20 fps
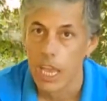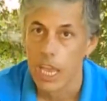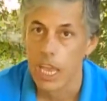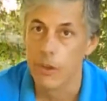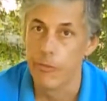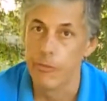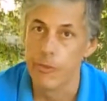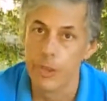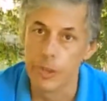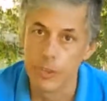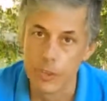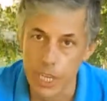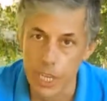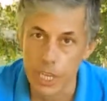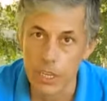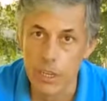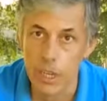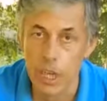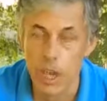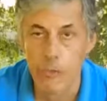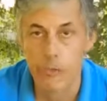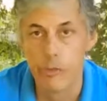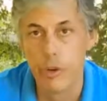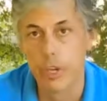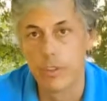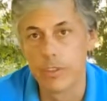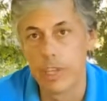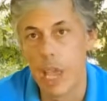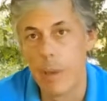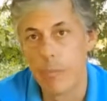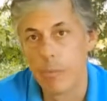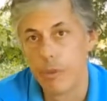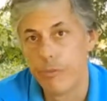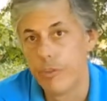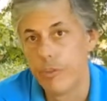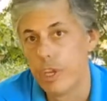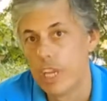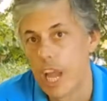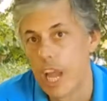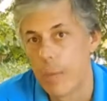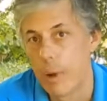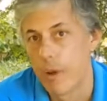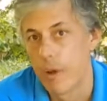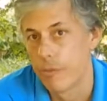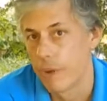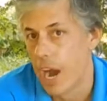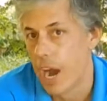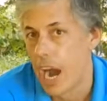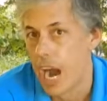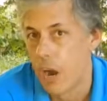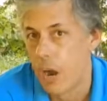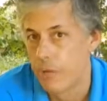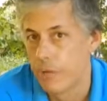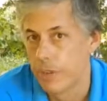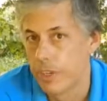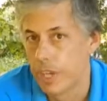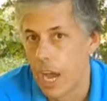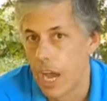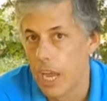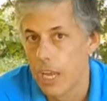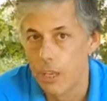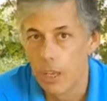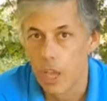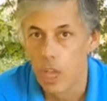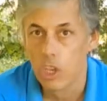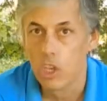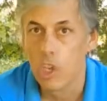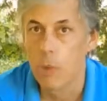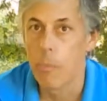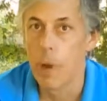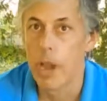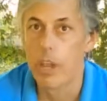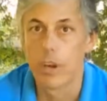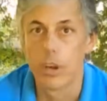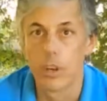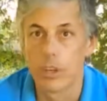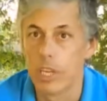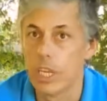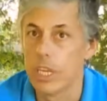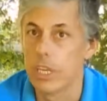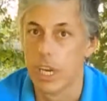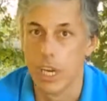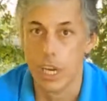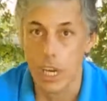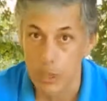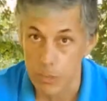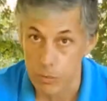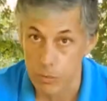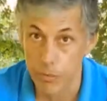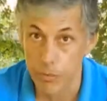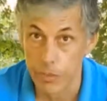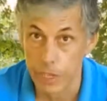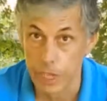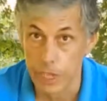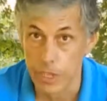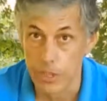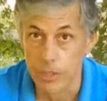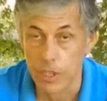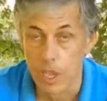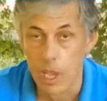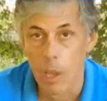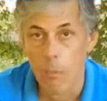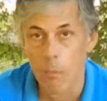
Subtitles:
If you did, for example, if you go out for half a day, you may not need either of these.